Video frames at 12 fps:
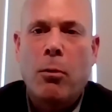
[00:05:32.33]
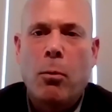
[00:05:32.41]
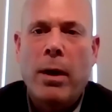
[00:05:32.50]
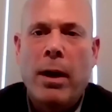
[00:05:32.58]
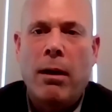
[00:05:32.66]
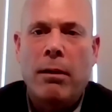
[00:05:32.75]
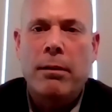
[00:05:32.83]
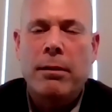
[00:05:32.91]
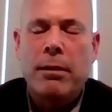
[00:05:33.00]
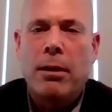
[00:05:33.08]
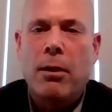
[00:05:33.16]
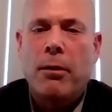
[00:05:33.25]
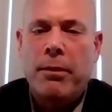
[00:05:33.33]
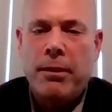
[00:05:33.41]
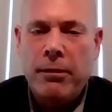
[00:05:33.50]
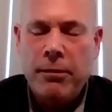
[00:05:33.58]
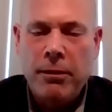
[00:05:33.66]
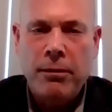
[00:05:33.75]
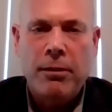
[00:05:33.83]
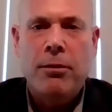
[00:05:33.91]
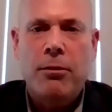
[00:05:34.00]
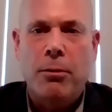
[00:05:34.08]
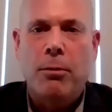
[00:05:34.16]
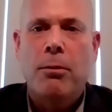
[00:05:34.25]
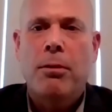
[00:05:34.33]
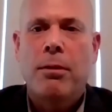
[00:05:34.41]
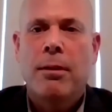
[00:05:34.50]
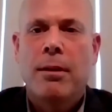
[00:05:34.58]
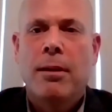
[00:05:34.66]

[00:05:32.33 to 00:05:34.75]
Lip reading: well. You know, this is the truth.